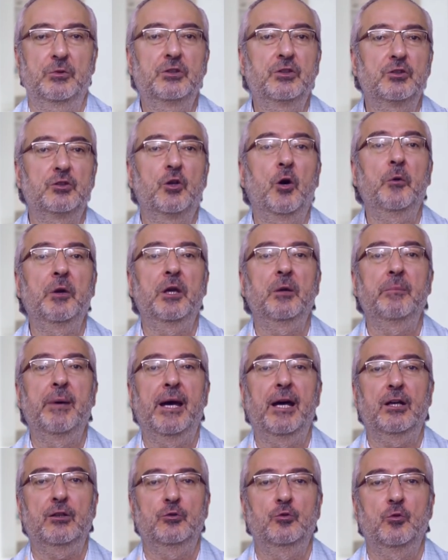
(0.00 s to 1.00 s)
which is going
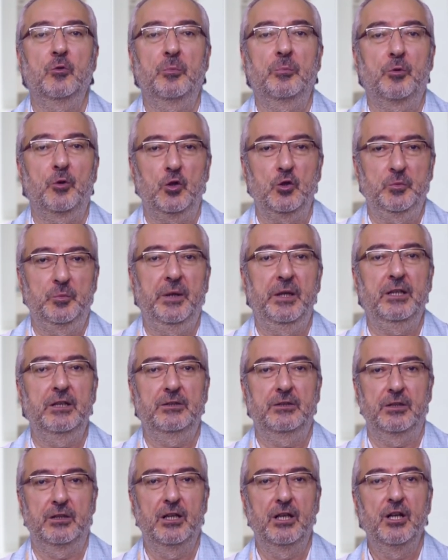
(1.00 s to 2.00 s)
back to
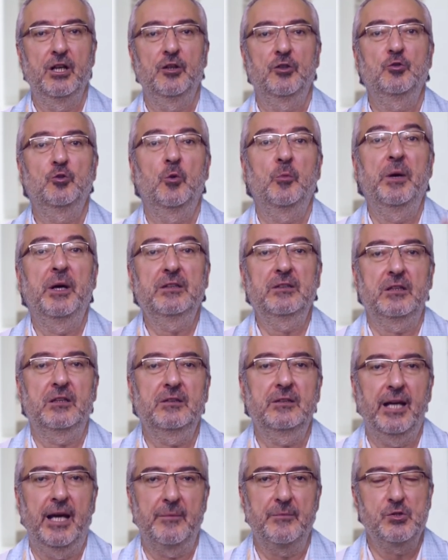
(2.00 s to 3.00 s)
prosperity, to
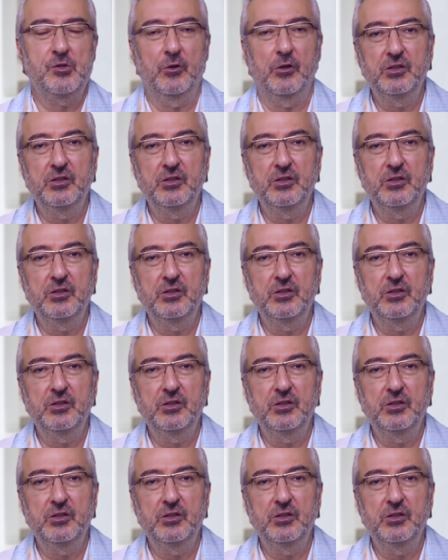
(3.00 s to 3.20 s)
better times.